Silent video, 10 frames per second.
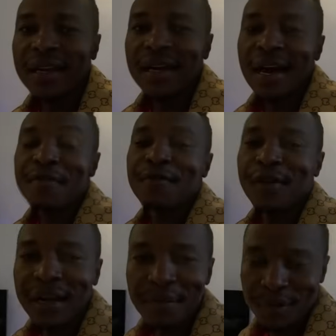a
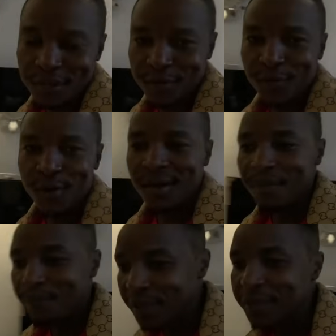very peaceful
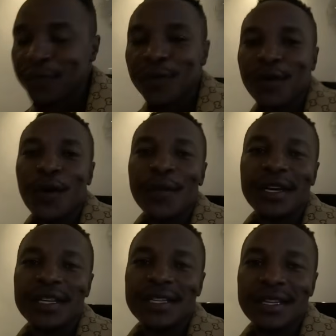
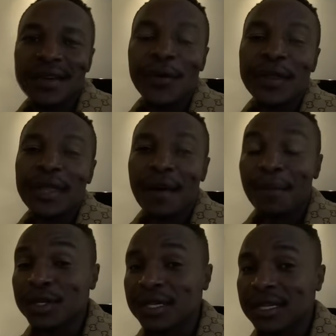community with
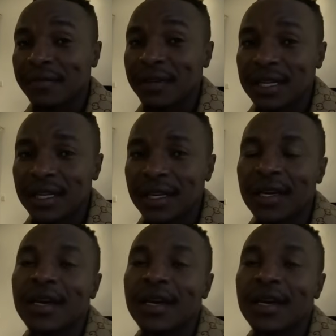positivity